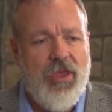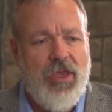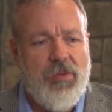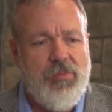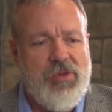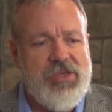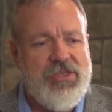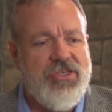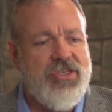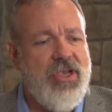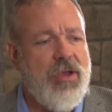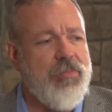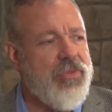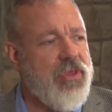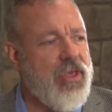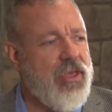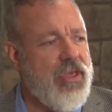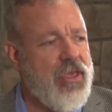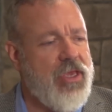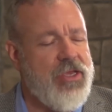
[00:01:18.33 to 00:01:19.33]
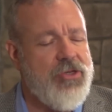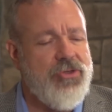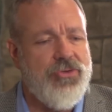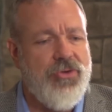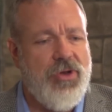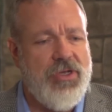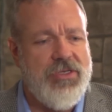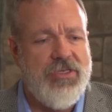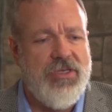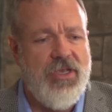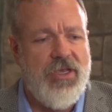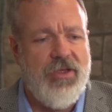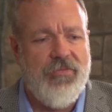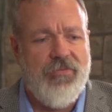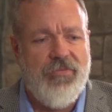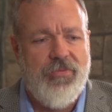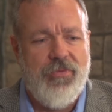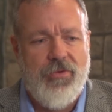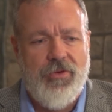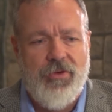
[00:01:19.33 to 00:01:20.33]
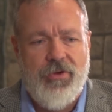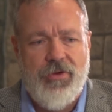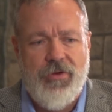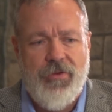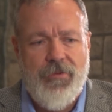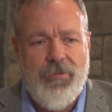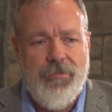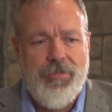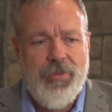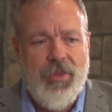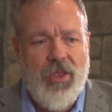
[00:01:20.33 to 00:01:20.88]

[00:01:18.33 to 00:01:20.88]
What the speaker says: it'd be something interesting for